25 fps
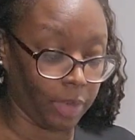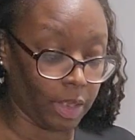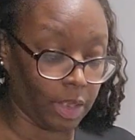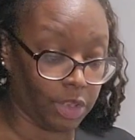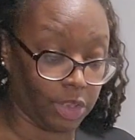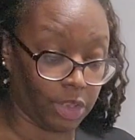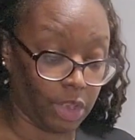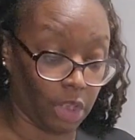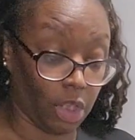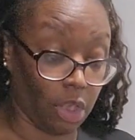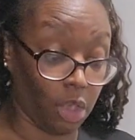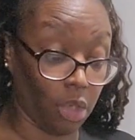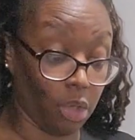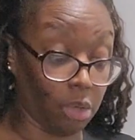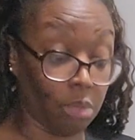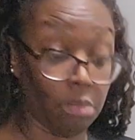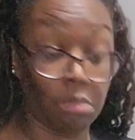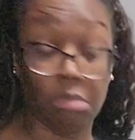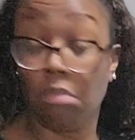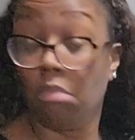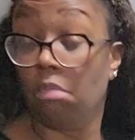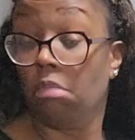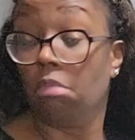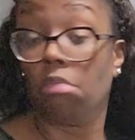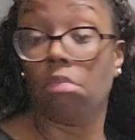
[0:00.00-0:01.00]
So a
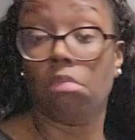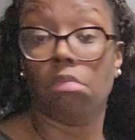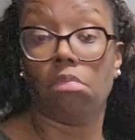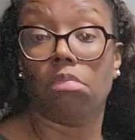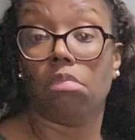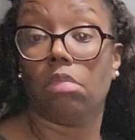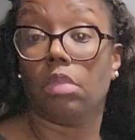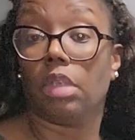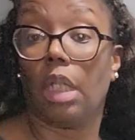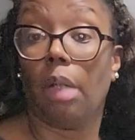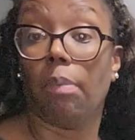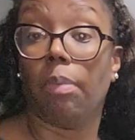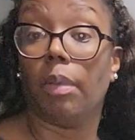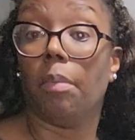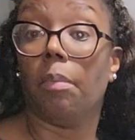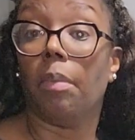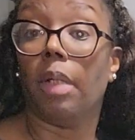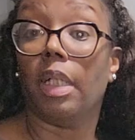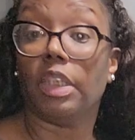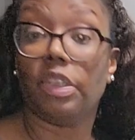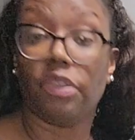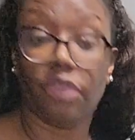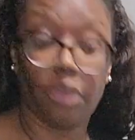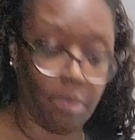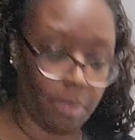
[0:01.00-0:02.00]
couple of
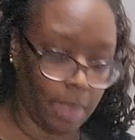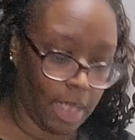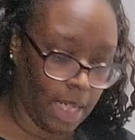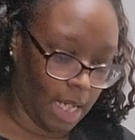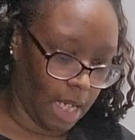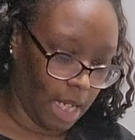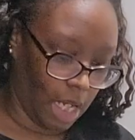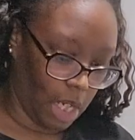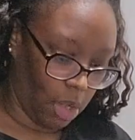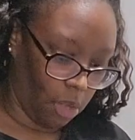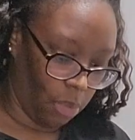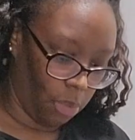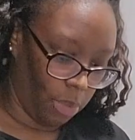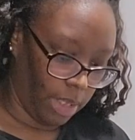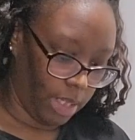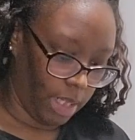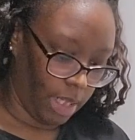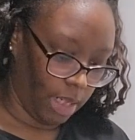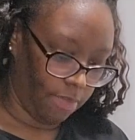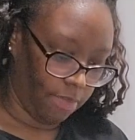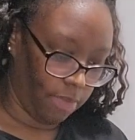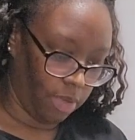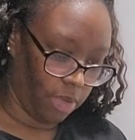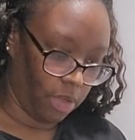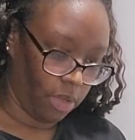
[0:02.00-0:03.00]
months from now,
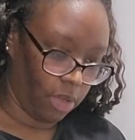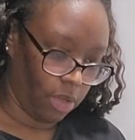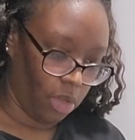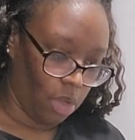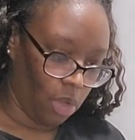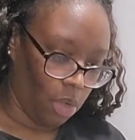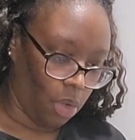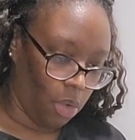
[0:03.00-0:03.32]
whatever,